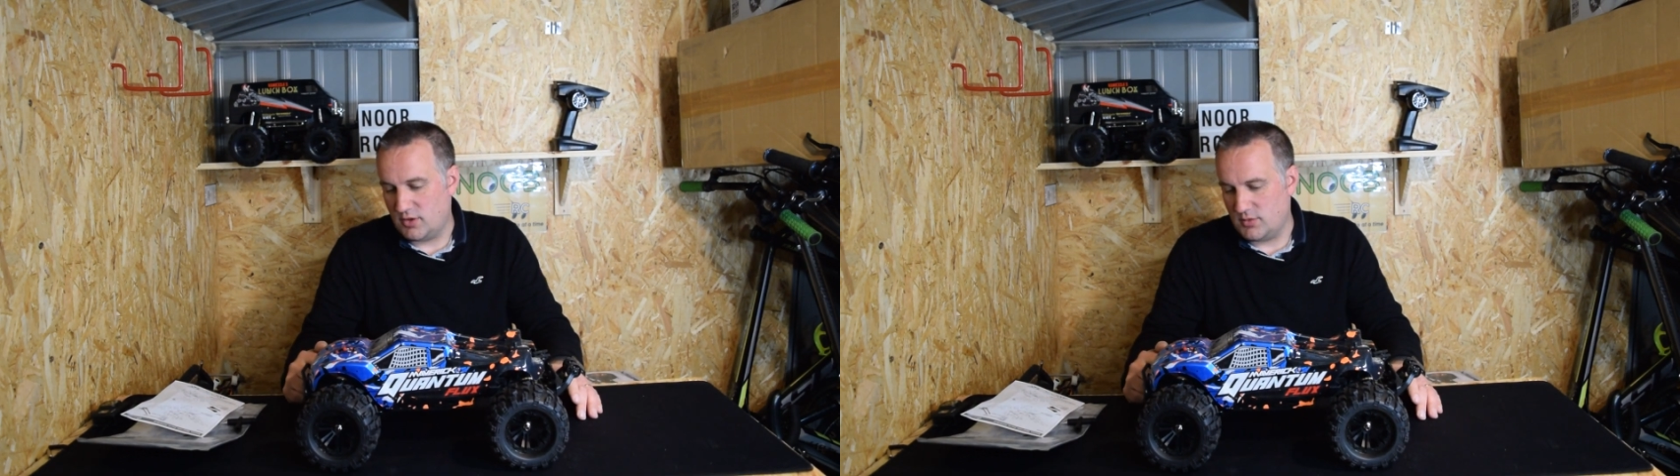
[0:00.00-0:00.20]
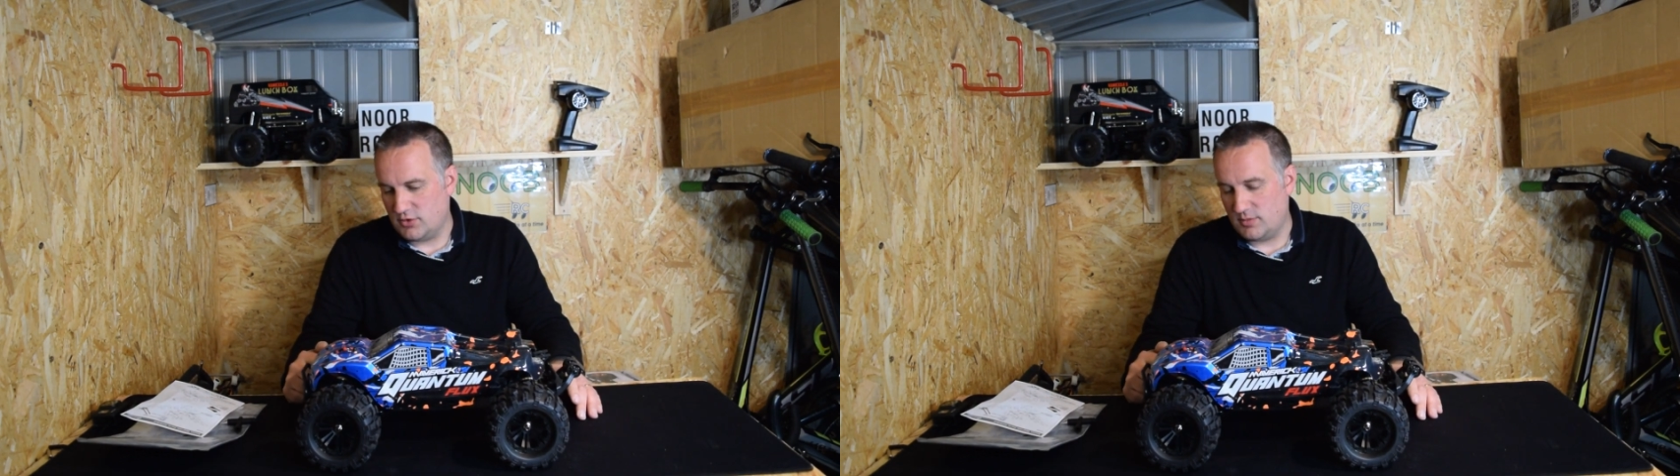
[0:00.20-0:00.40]

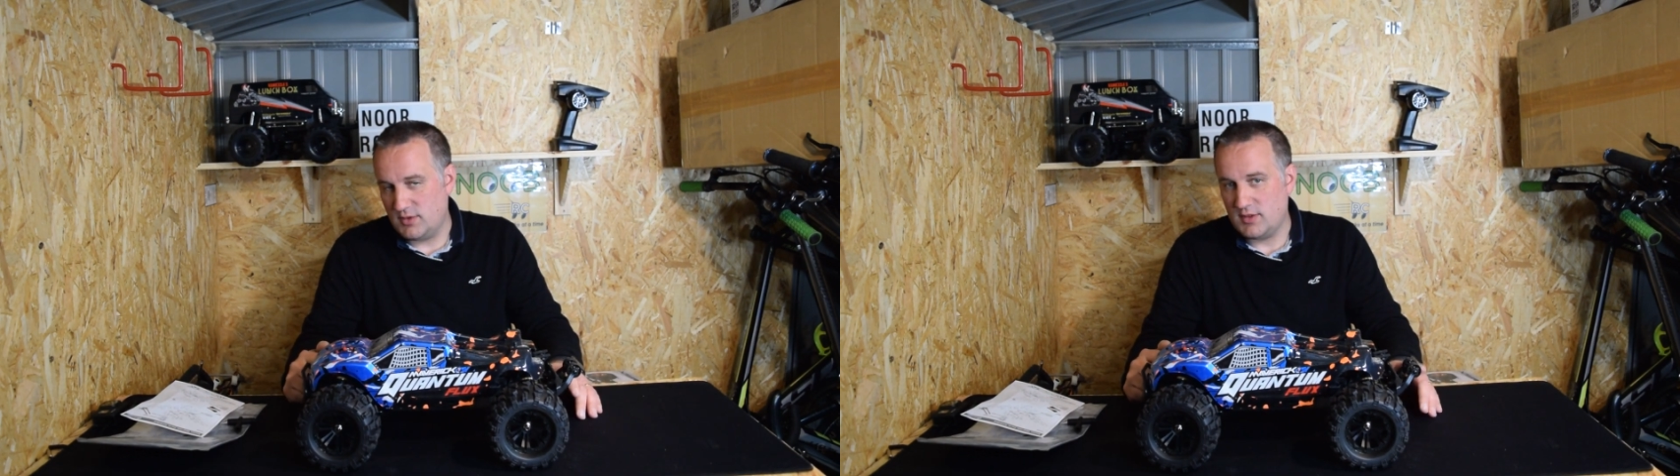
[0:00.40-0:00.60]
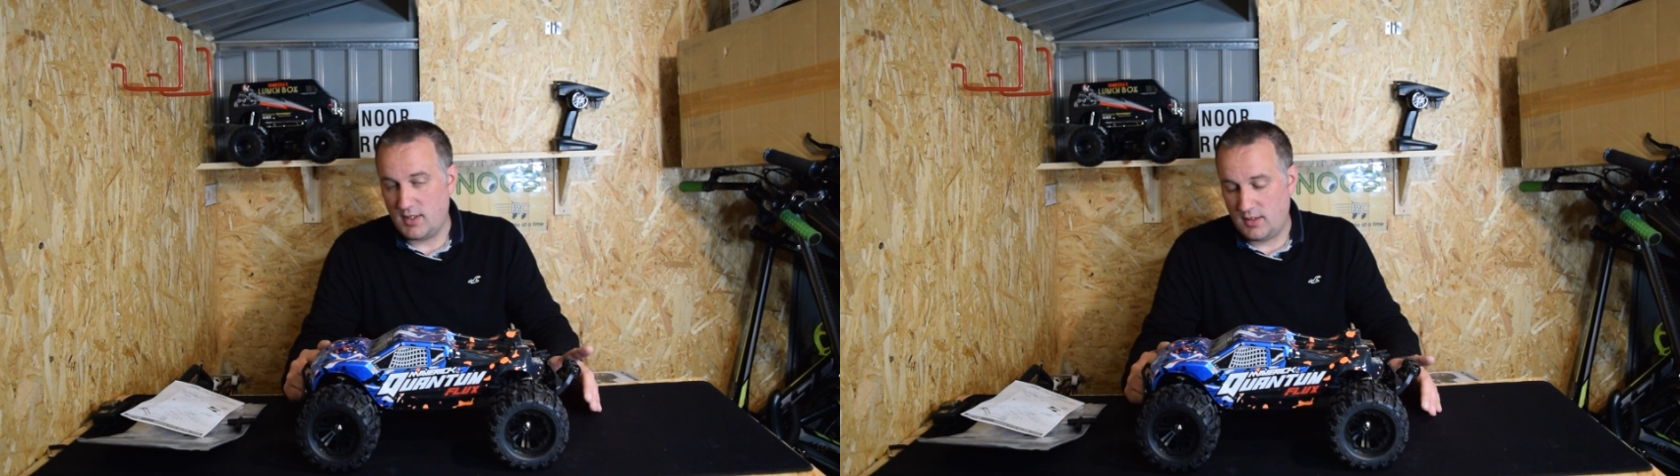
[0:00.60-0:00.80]

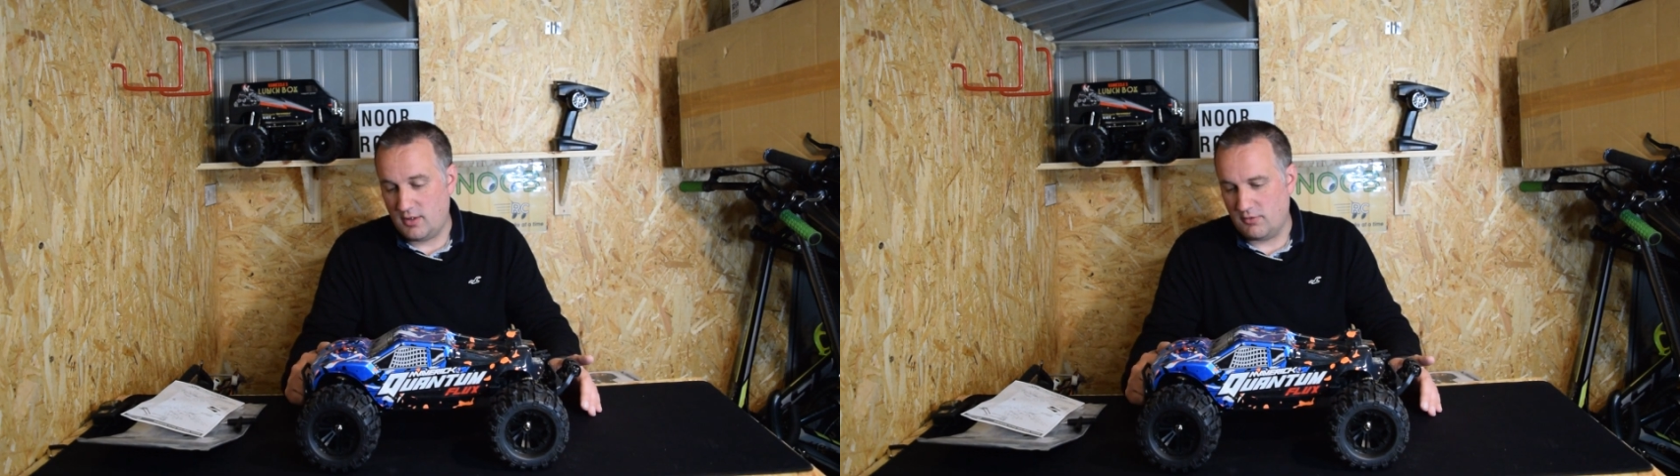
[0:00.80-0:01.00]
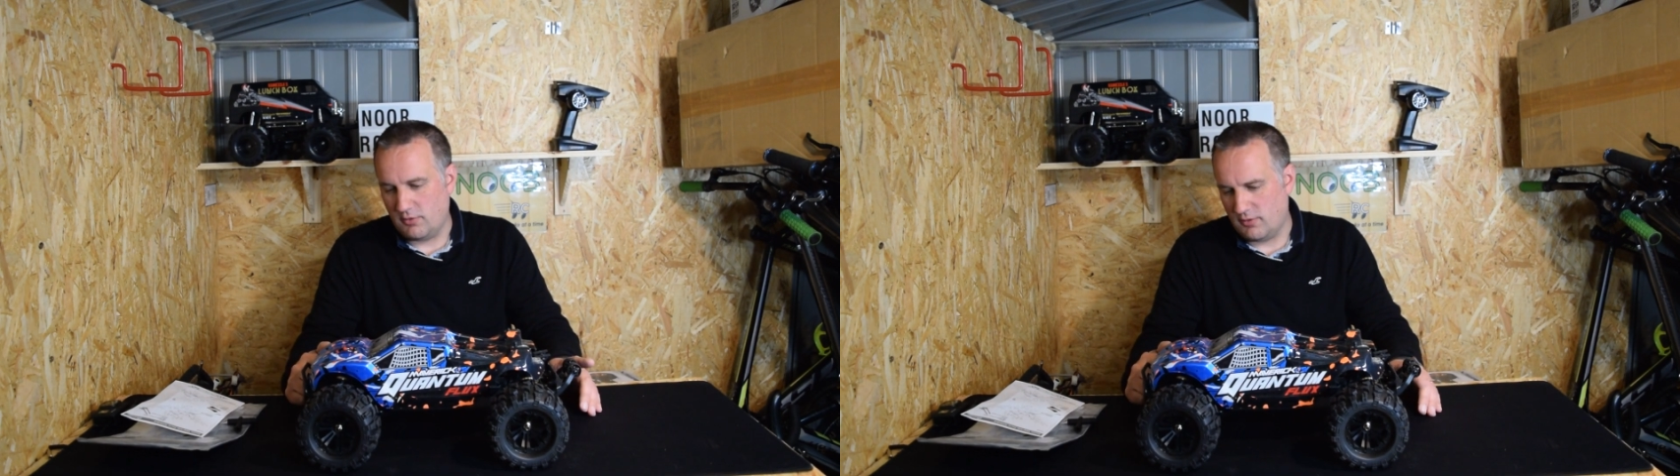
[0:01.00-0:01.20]
absorbers. They
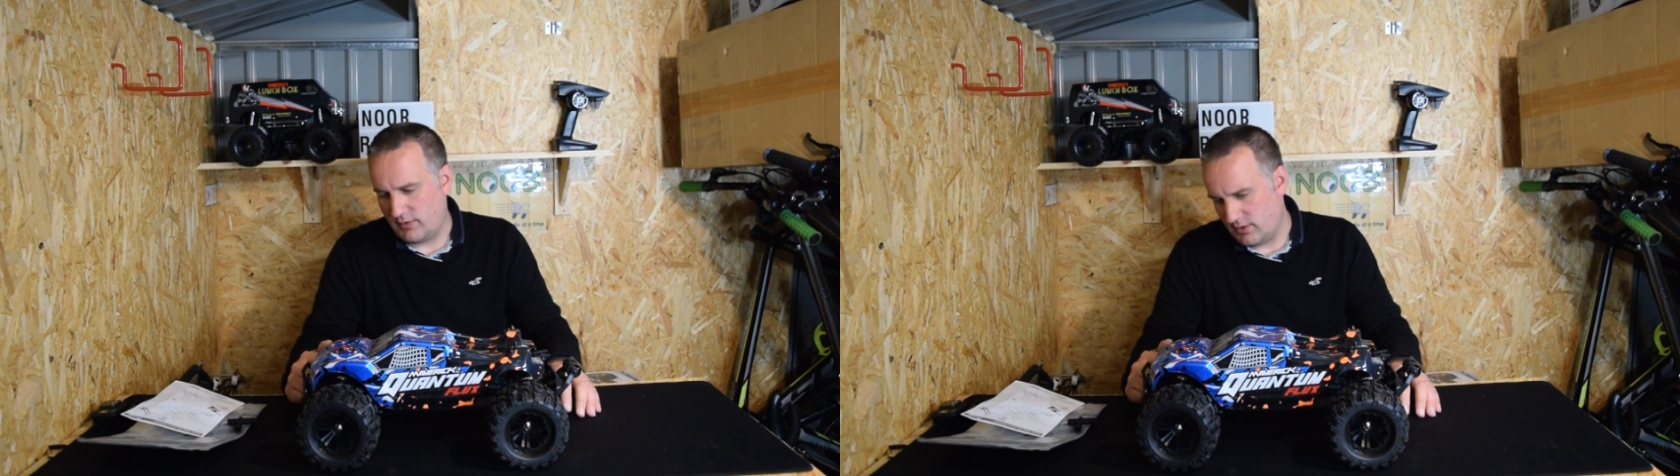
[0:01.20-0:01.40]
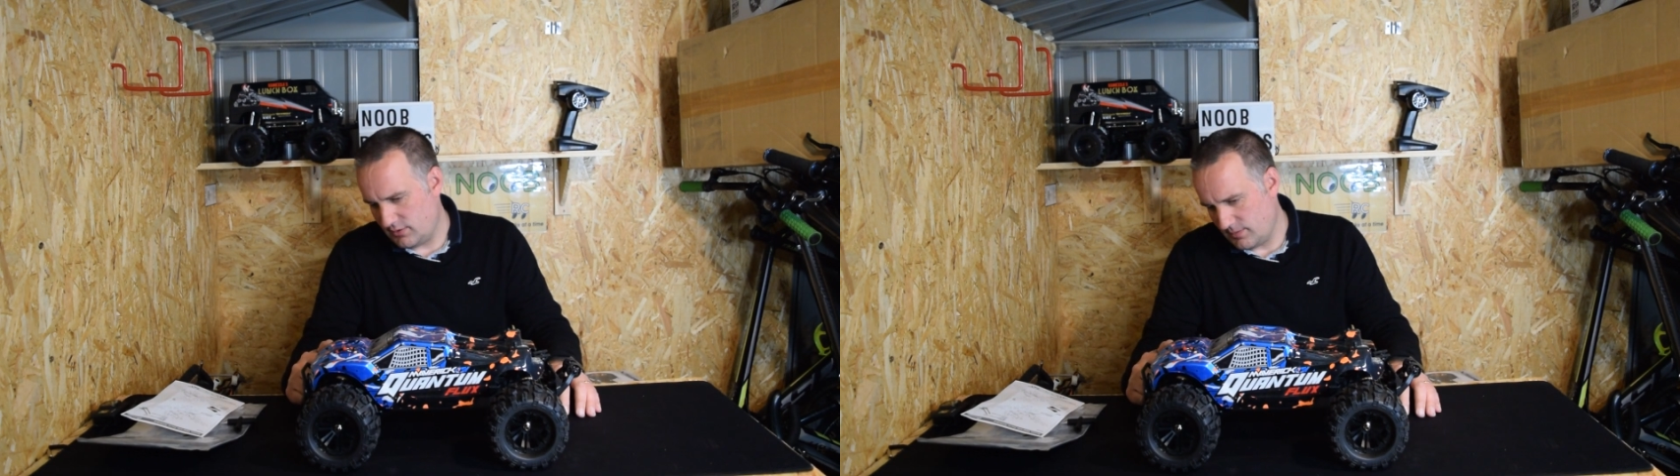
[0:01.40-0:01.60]
are
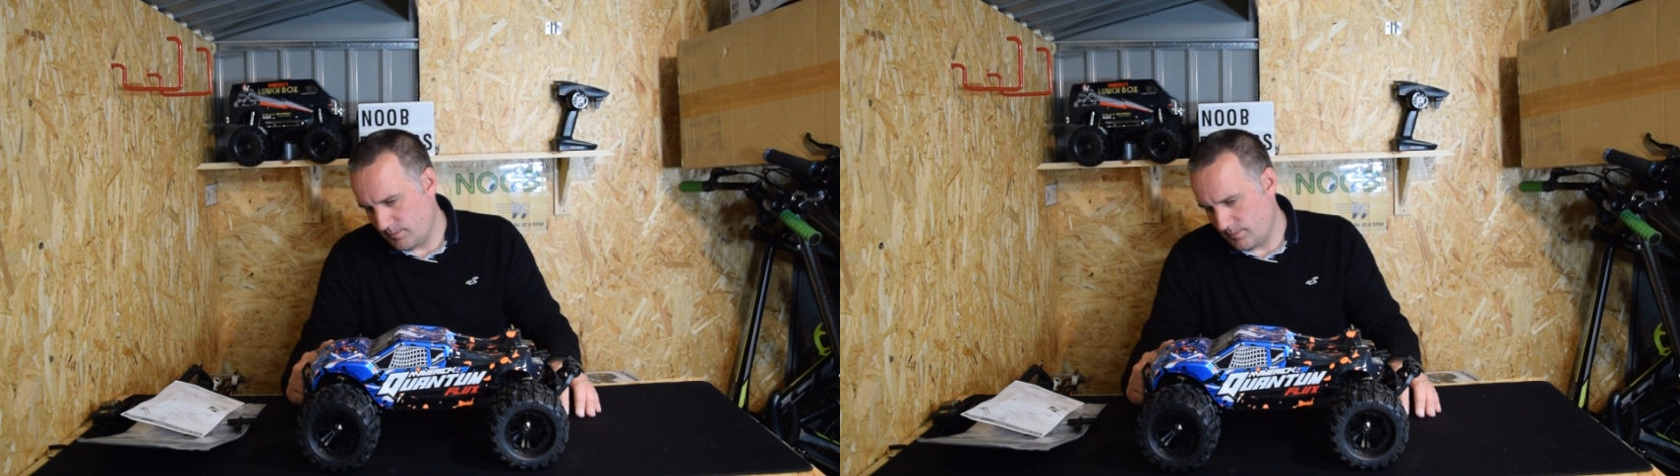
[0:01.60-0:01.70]
oil-filled.